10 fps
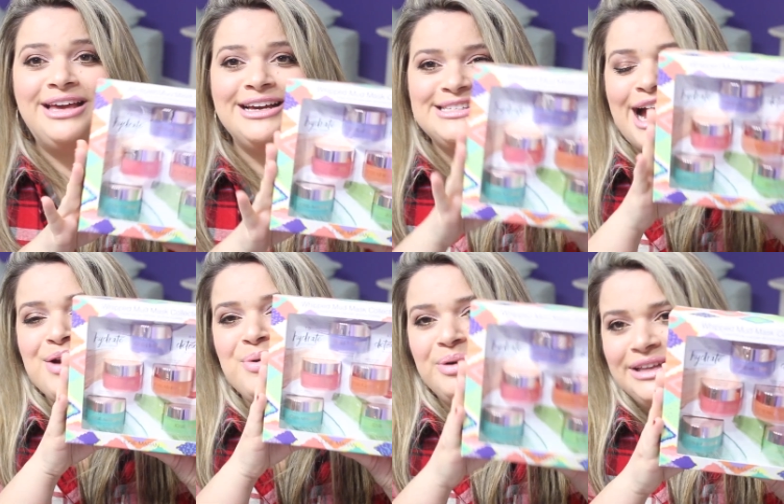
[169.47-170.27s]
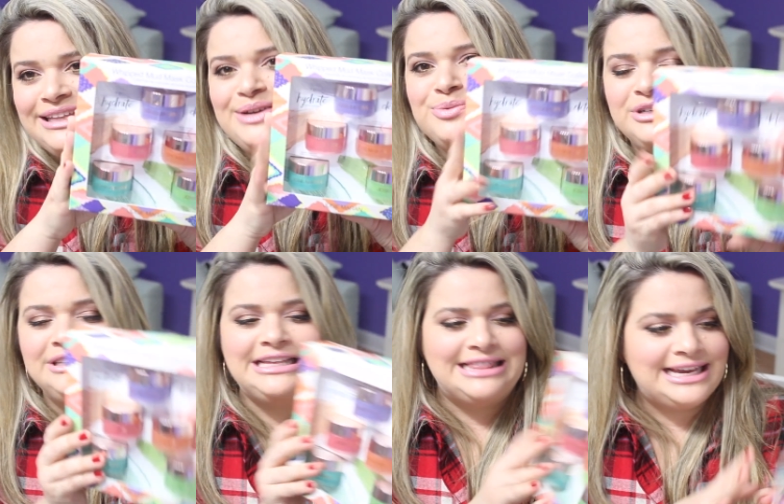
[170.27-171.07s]
because I really,
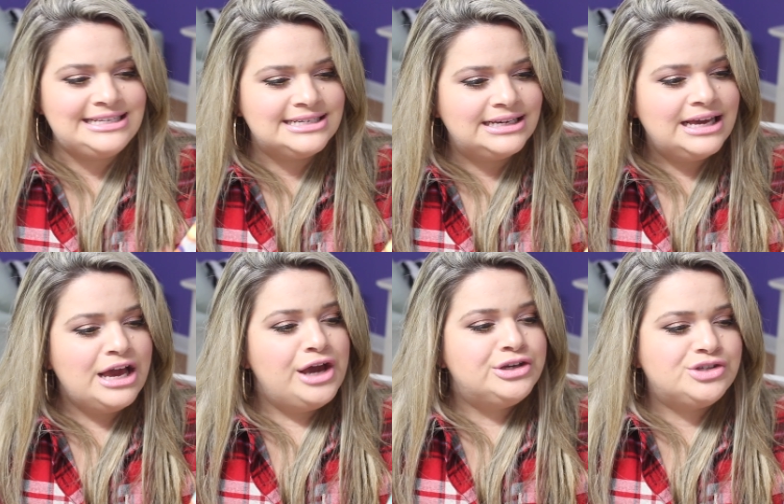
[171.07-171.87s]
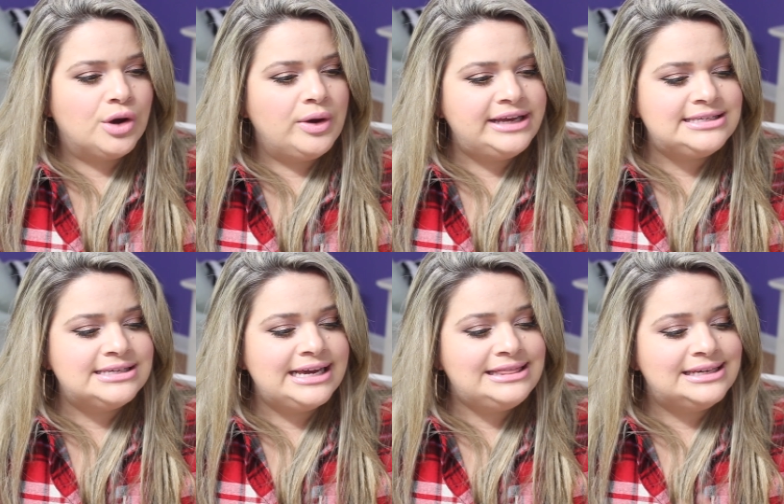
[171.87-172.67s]
really liked it. So it's
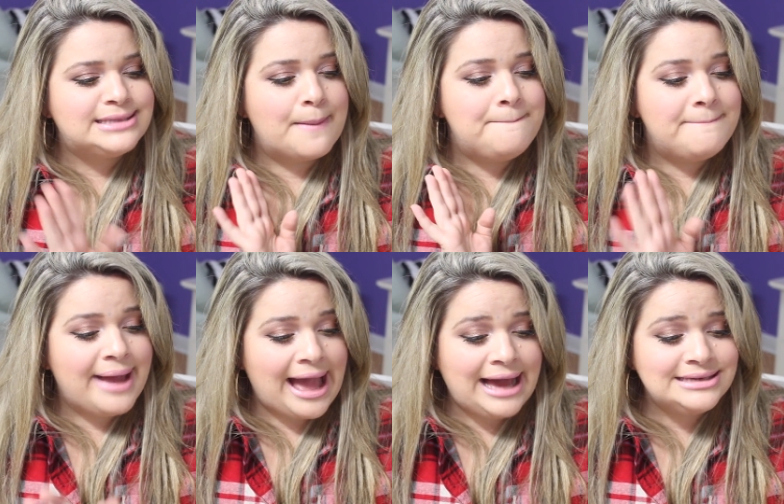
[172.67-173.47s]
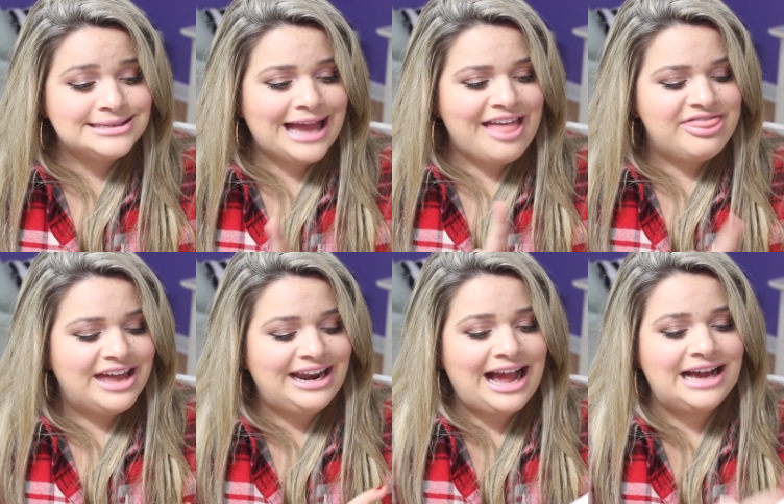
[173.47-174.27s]
like this mask and
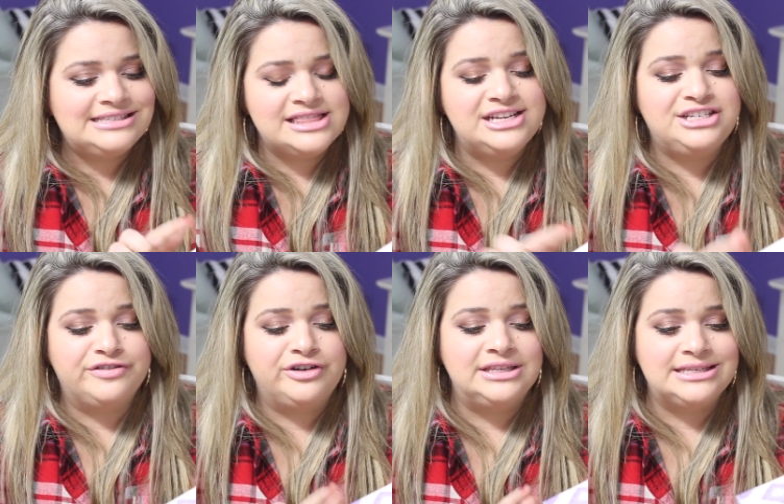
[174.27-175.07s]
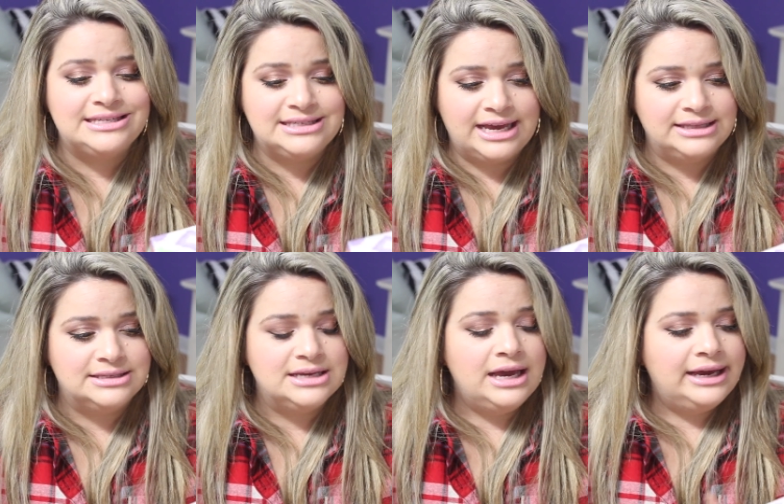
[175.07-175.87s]
then it has the different
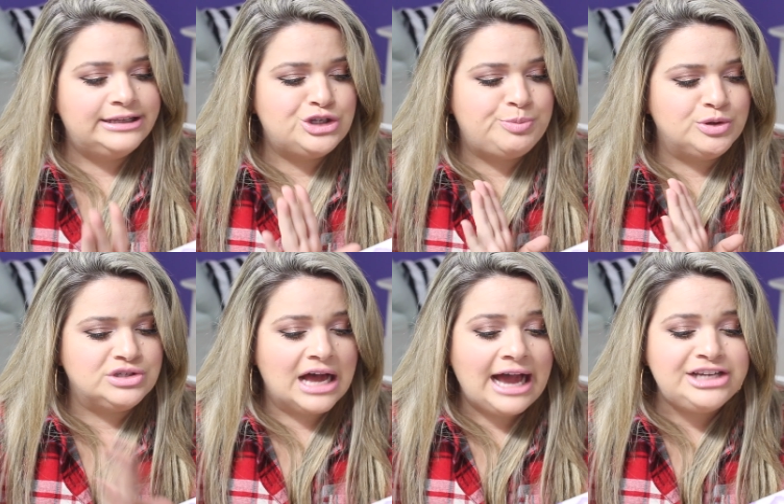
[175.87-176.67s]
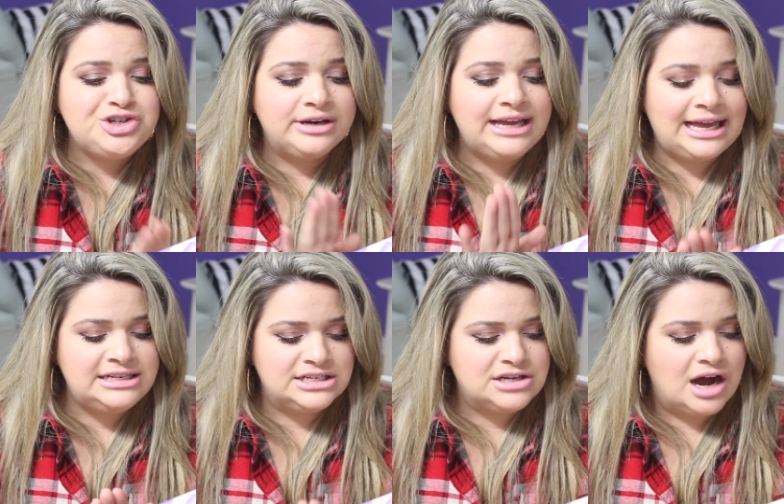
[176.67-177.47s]
scents. It's supposed to hydrate
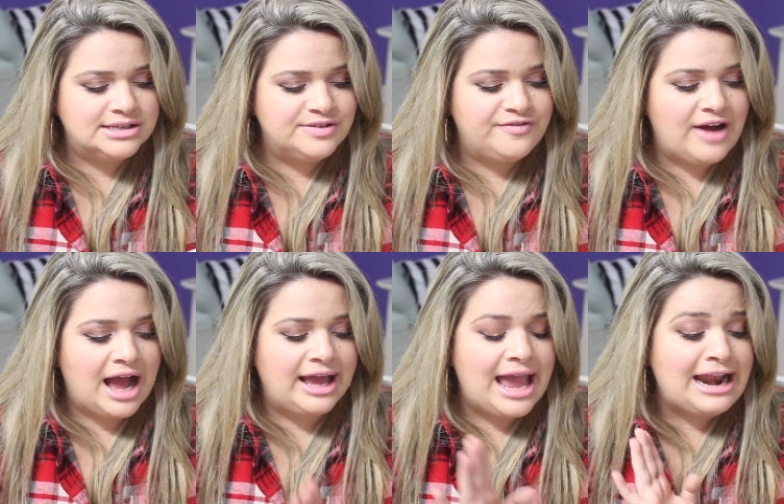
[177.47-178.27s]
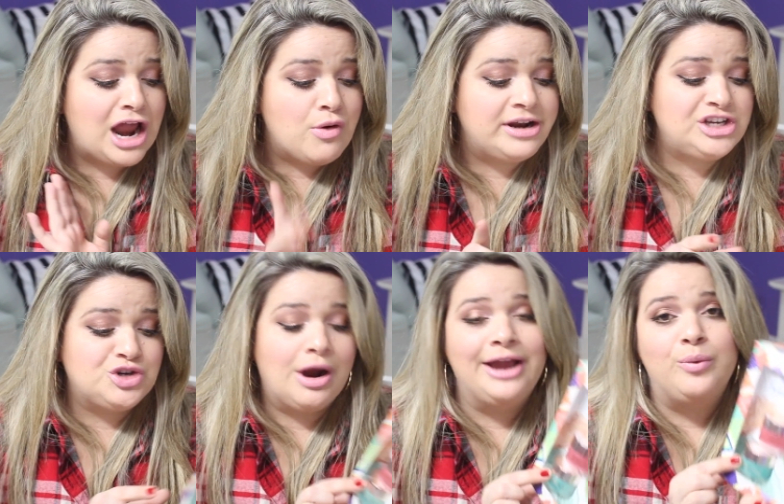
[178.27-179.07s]
and detoxify and I already
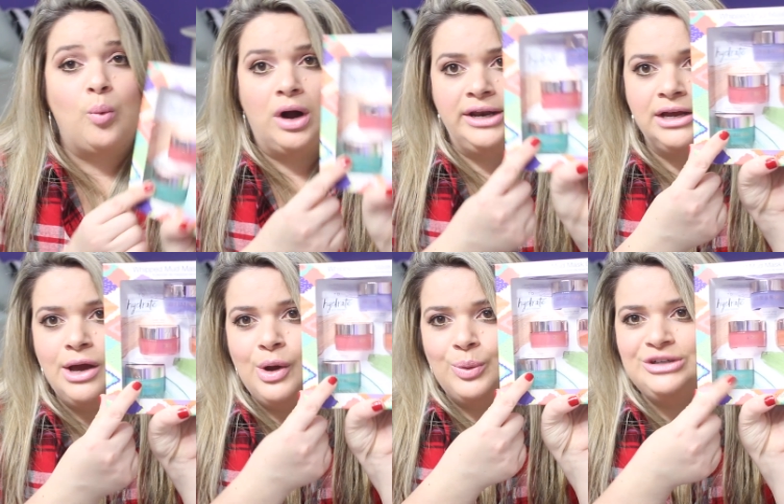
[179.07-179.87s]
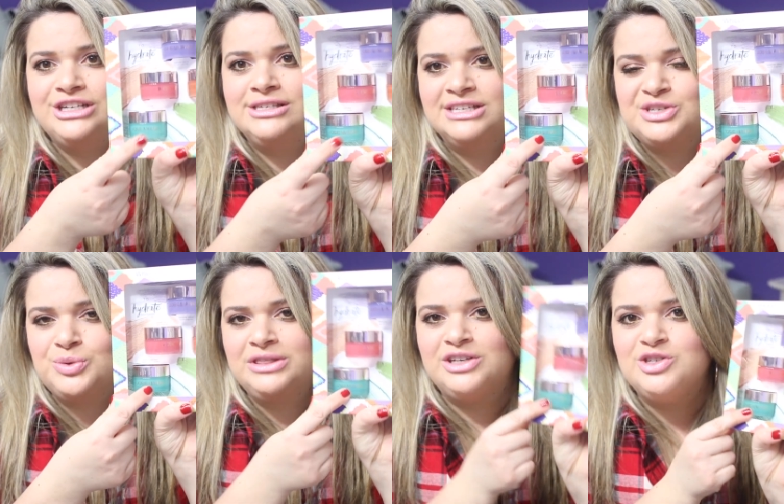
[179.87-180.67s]
tried one which is this
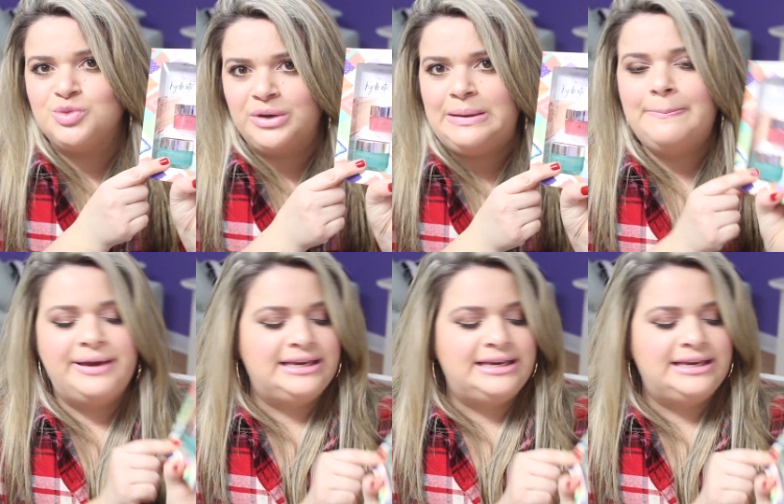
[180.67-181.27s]
one, the Sweet